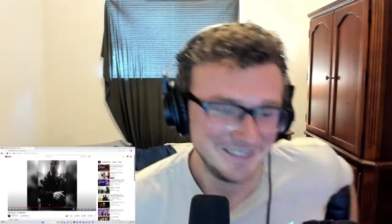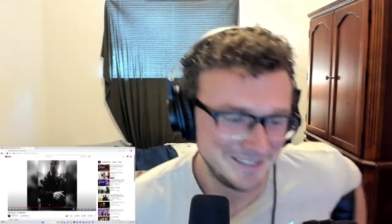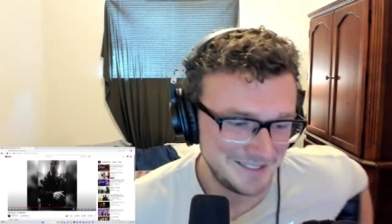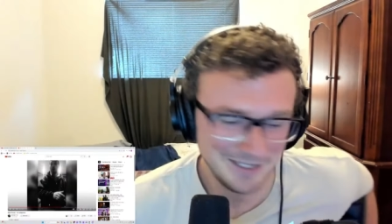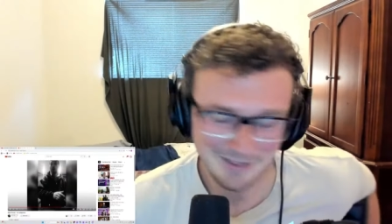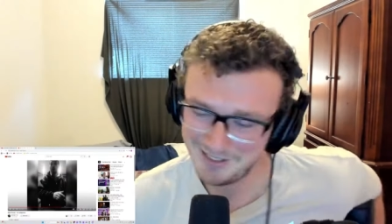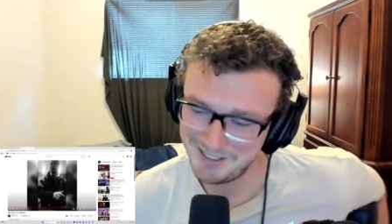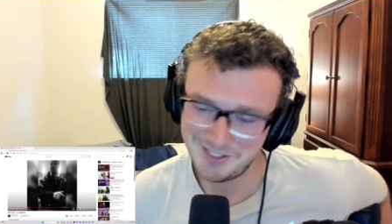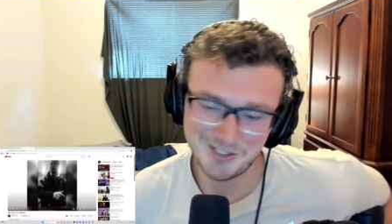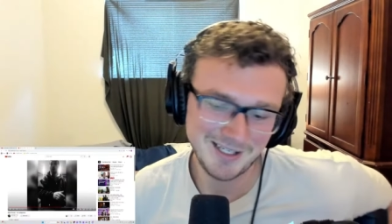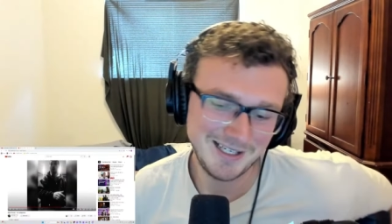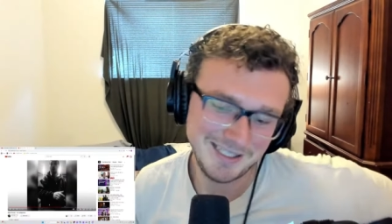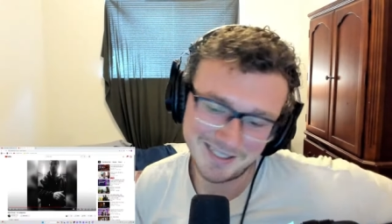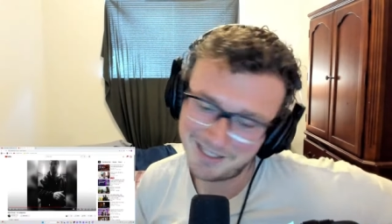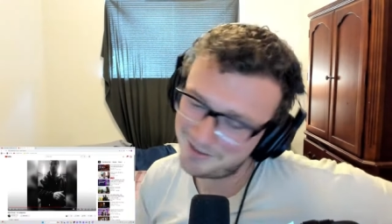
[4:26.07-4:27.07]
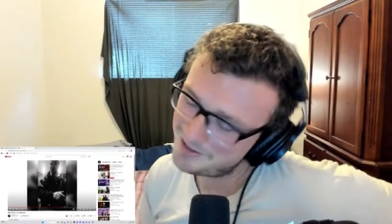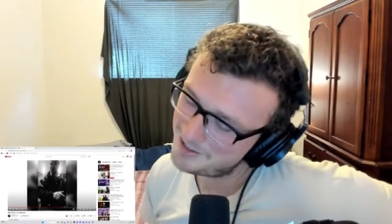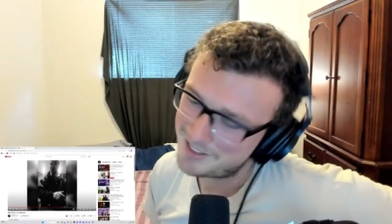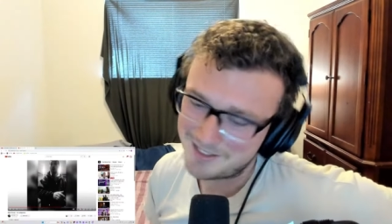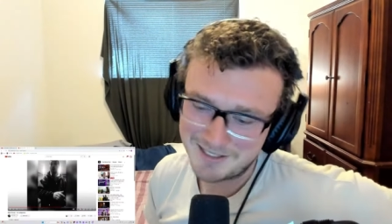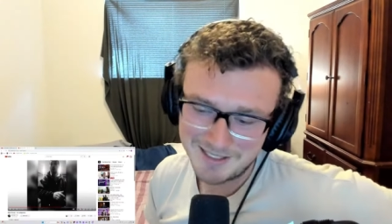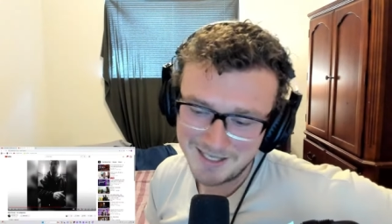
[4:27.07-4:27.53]
Dude, he tried it out. He
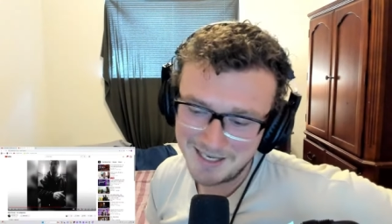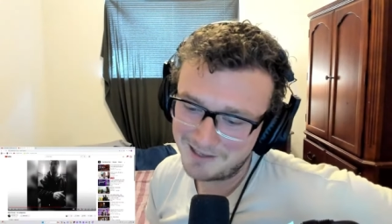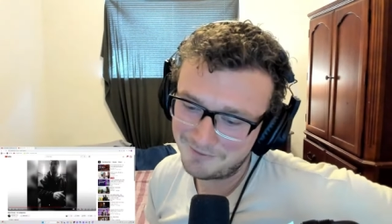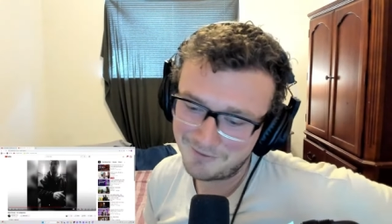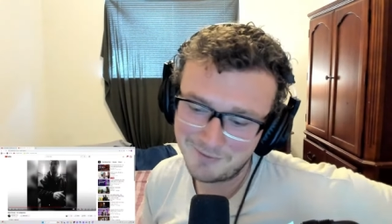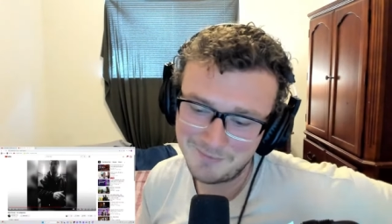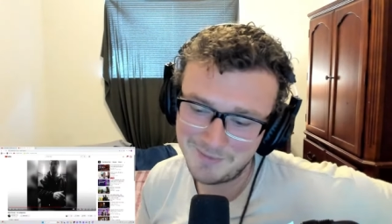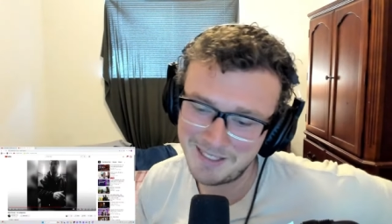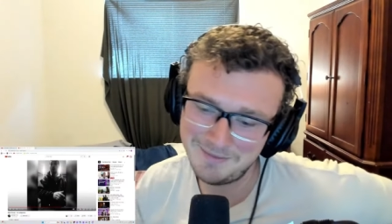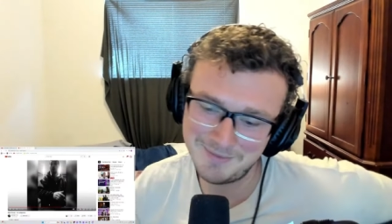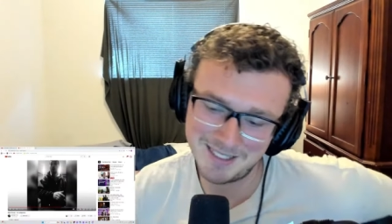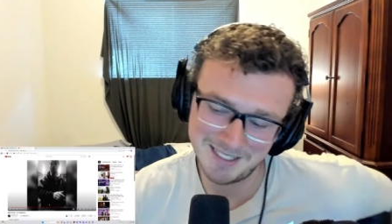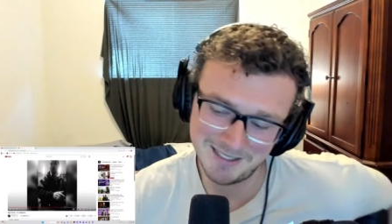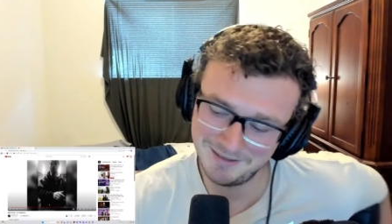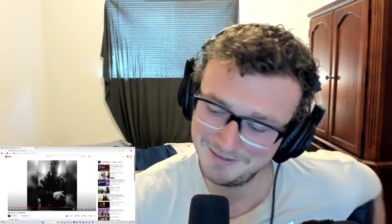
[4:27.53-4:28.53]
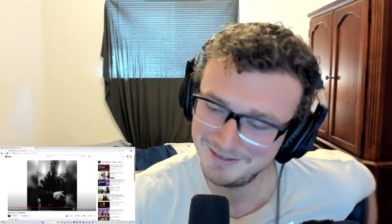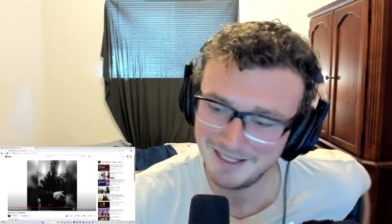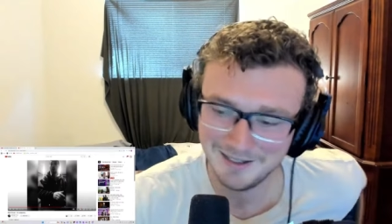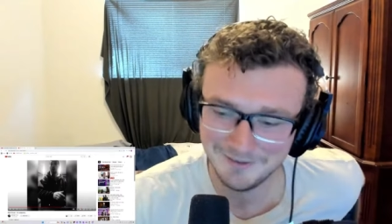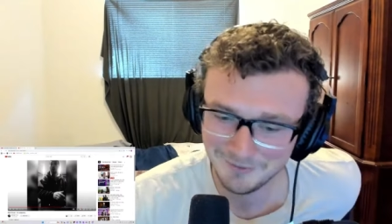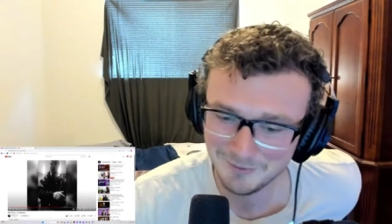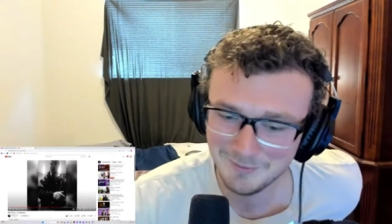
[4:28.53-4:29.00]
said, it's not for me, man.
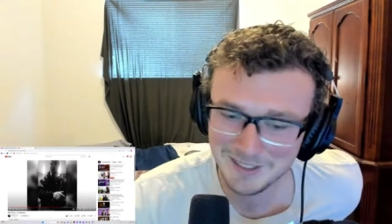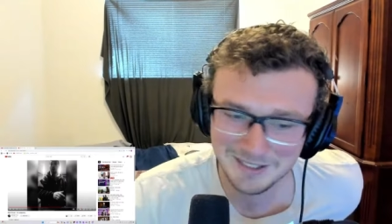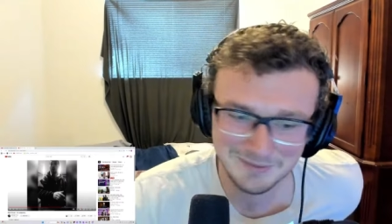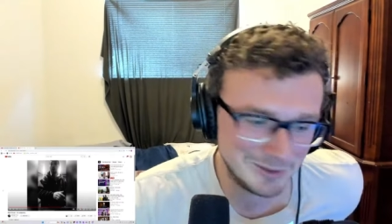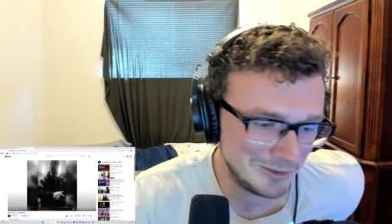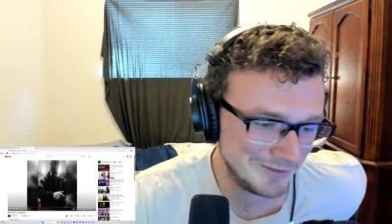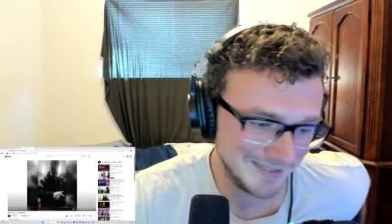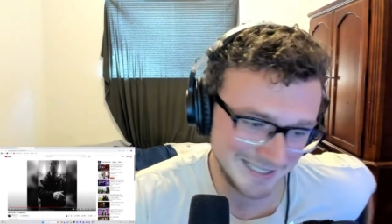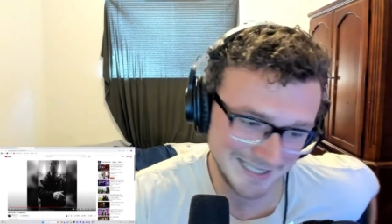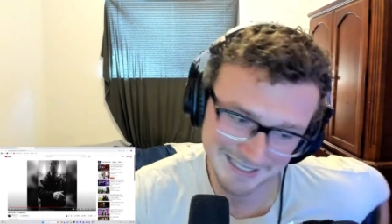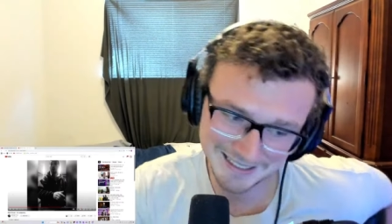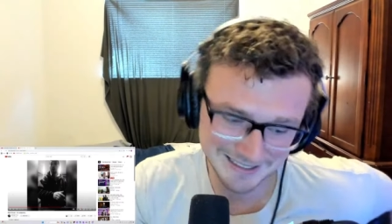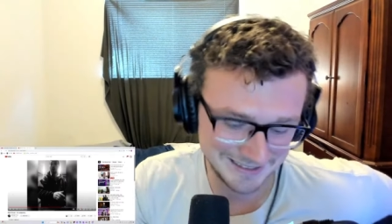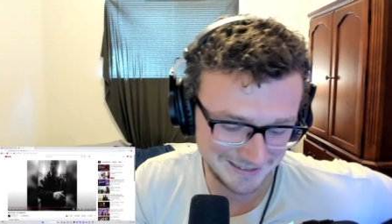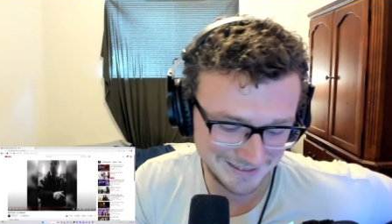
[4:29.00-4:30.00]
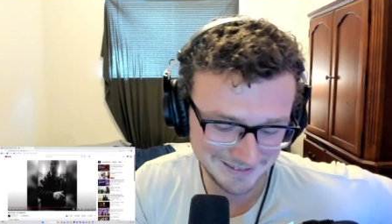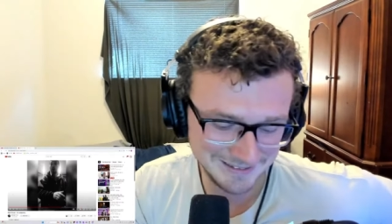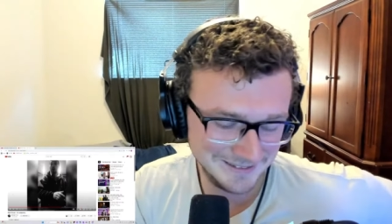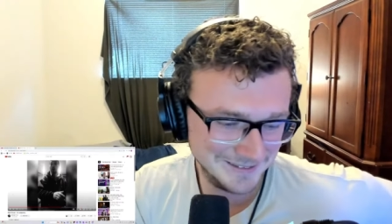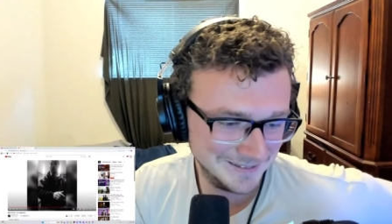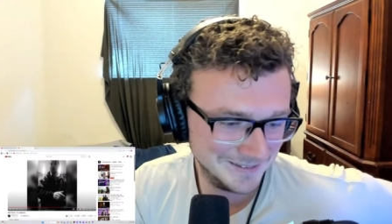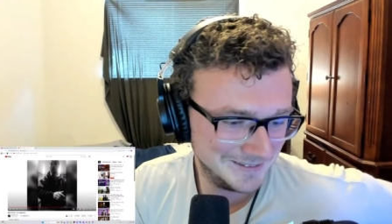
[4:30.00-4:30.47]
Not for me. Moving on
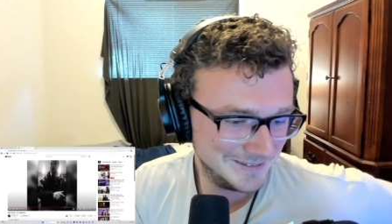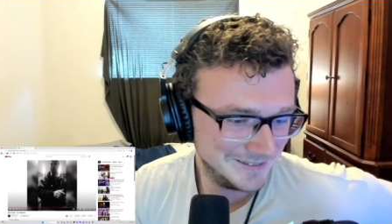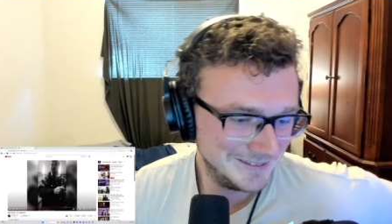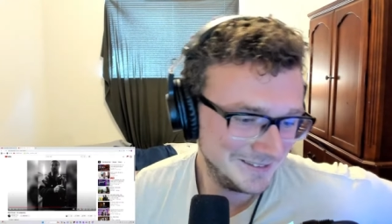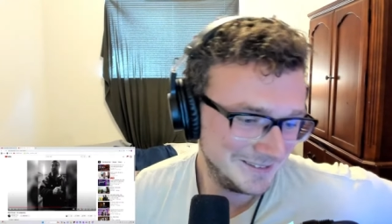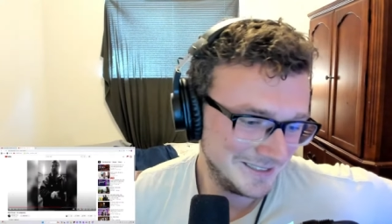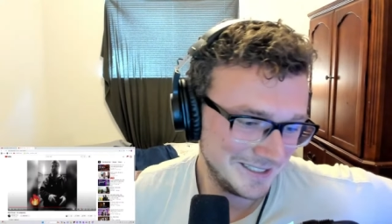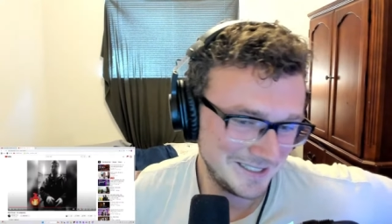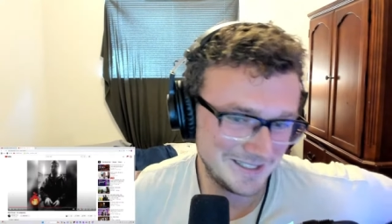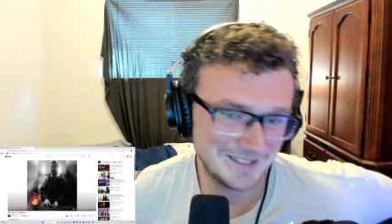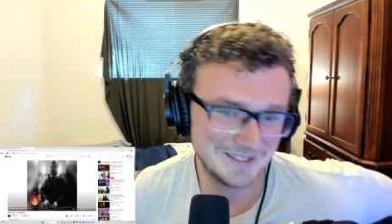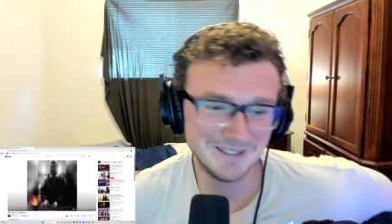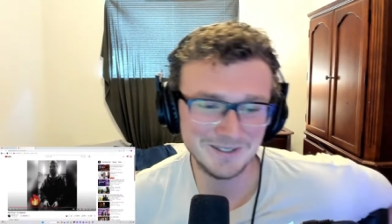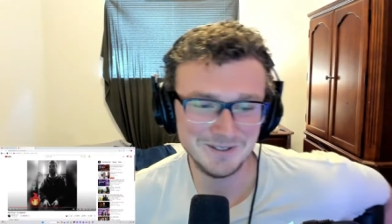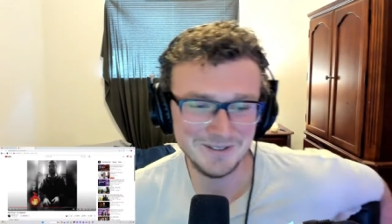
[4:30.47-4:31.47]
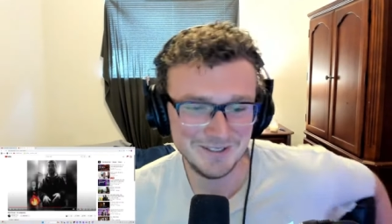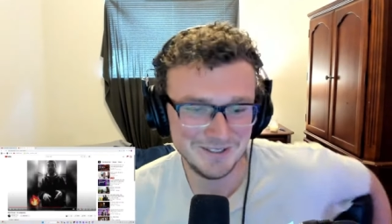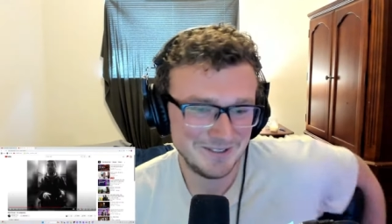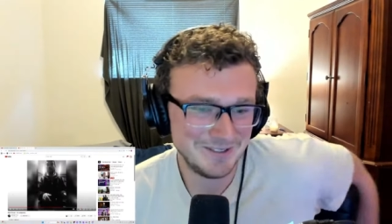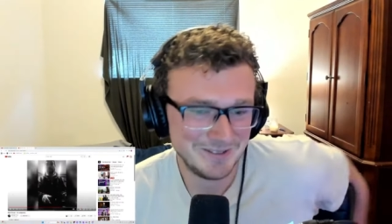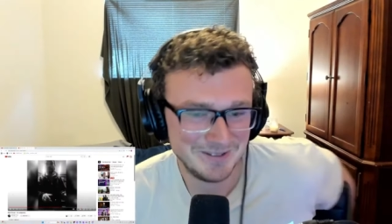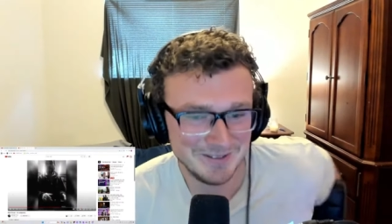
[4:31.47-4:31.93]
fire and heat,
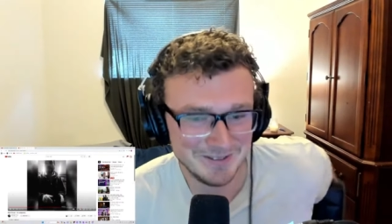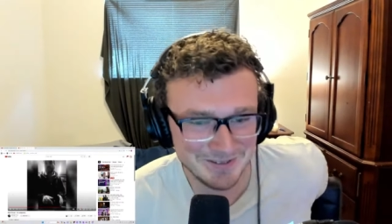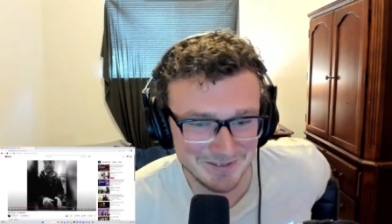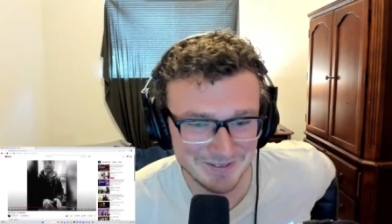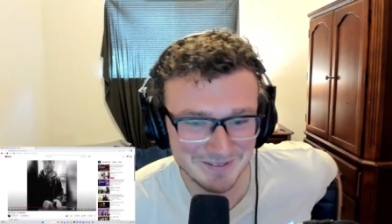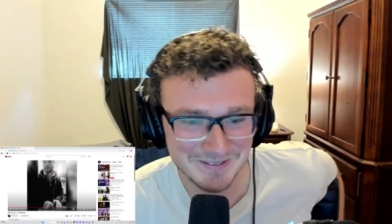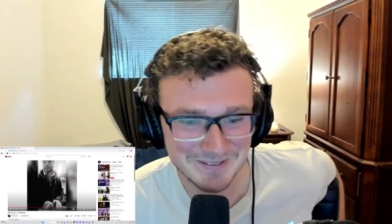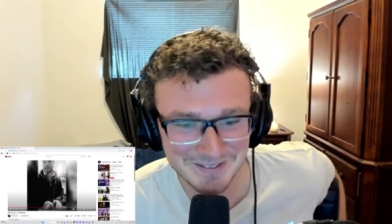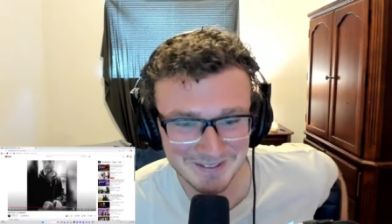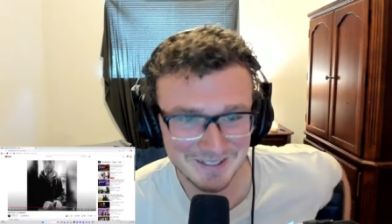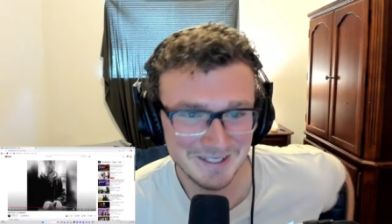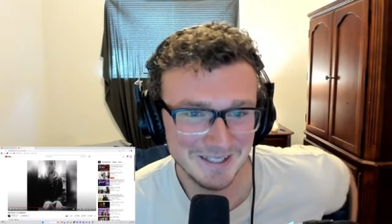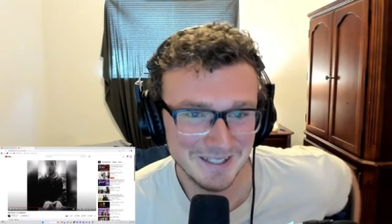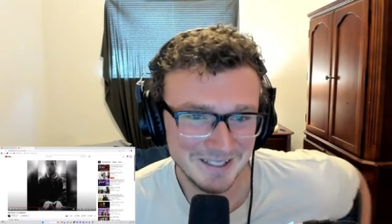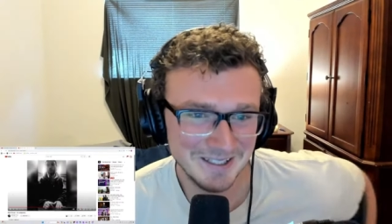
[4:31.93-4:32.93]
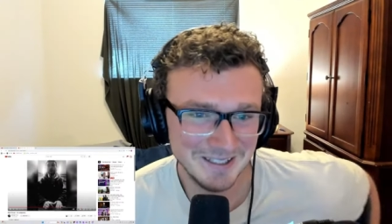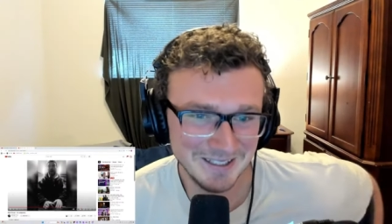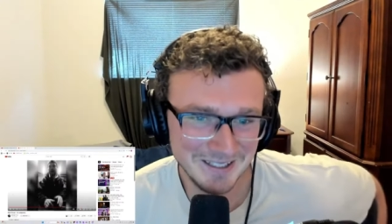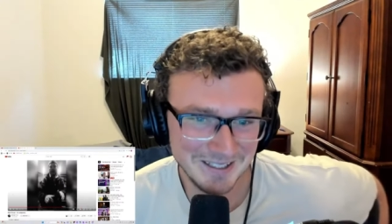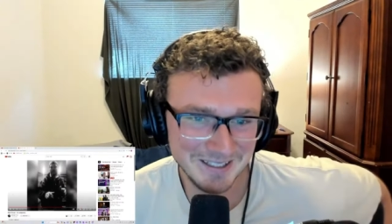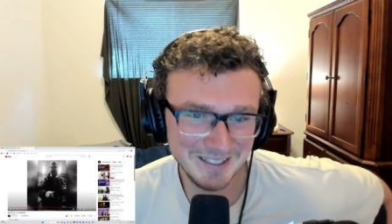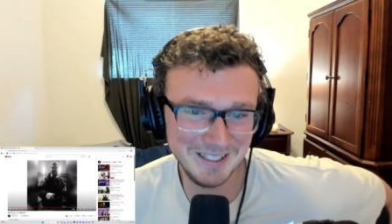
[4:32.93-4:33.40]
but he sounds like a
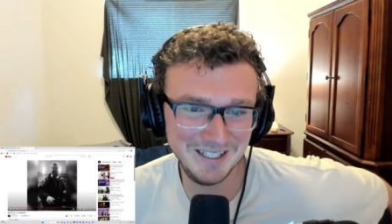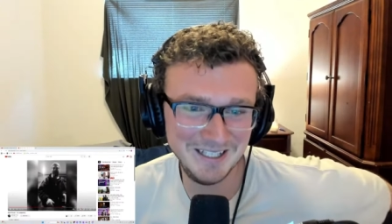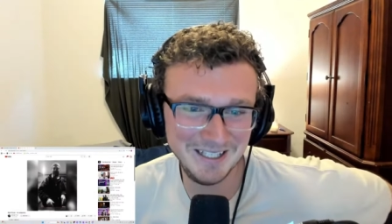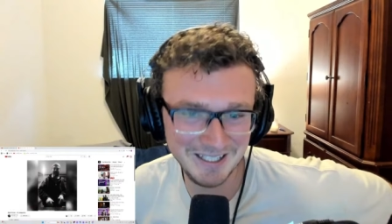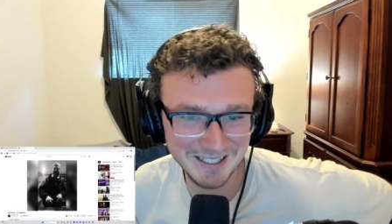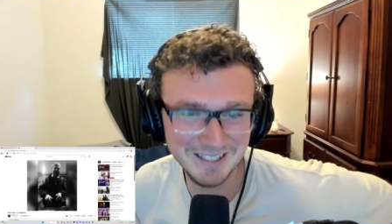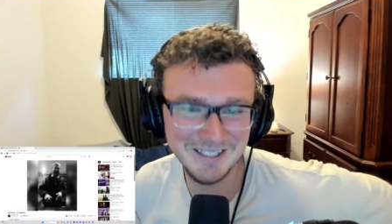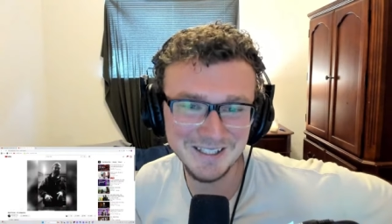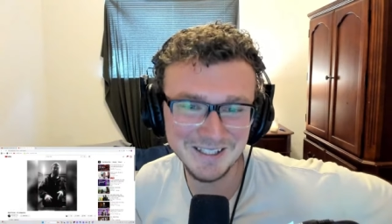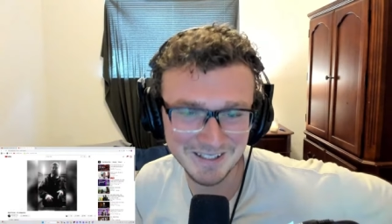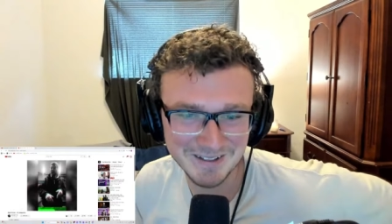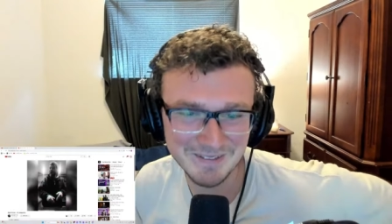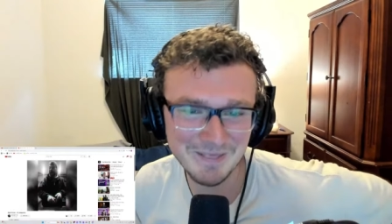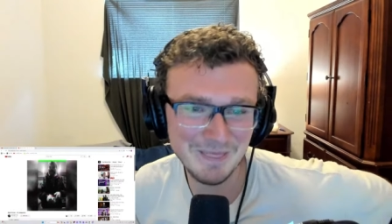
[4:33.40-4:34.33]
robot. I guess that's how